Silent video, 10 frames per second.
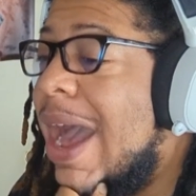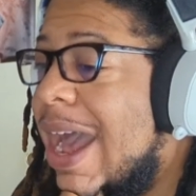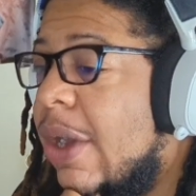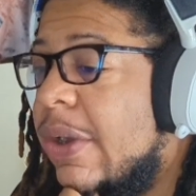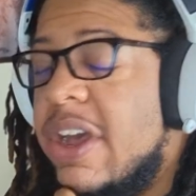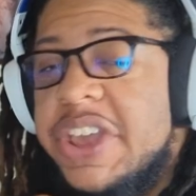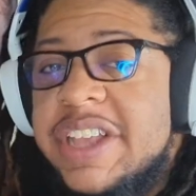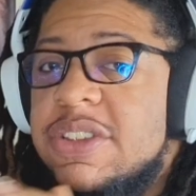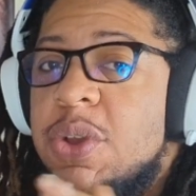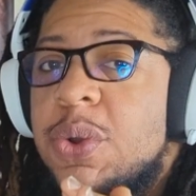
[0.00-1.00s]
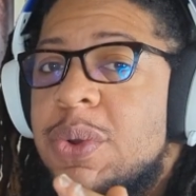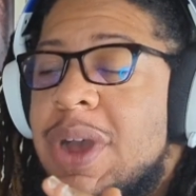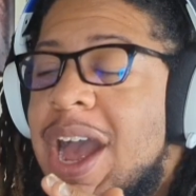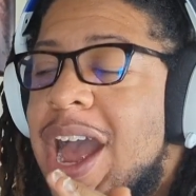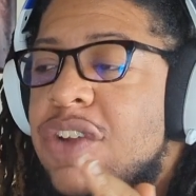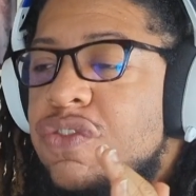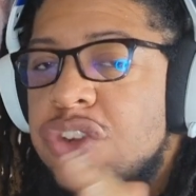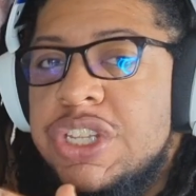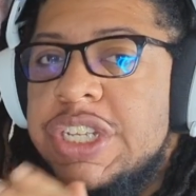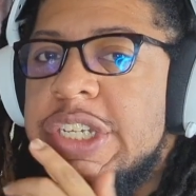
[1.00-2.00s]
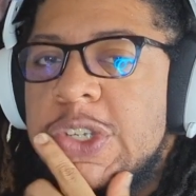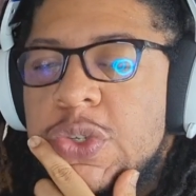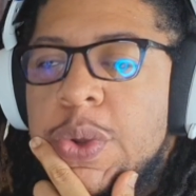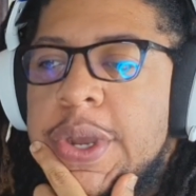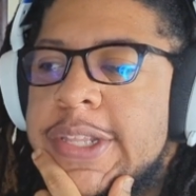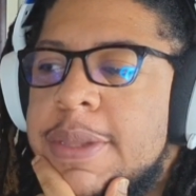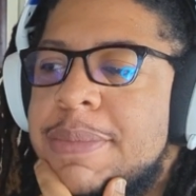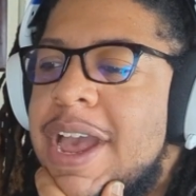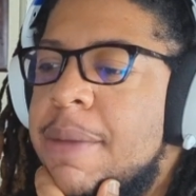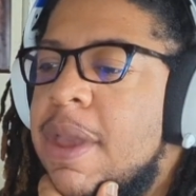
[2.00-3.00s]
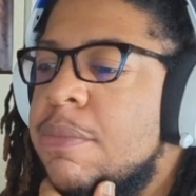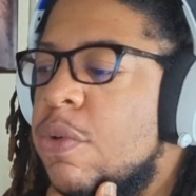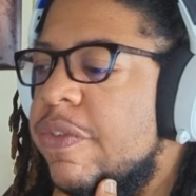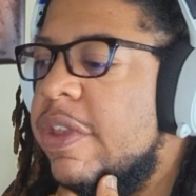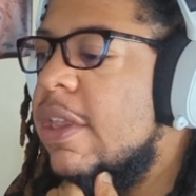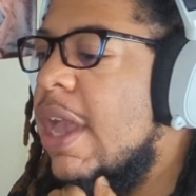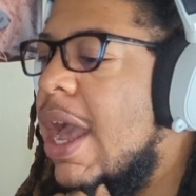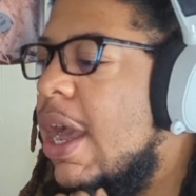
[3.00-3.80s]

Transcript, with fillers: wow. Okay, so I really enjoyed the Batman movie. Uh,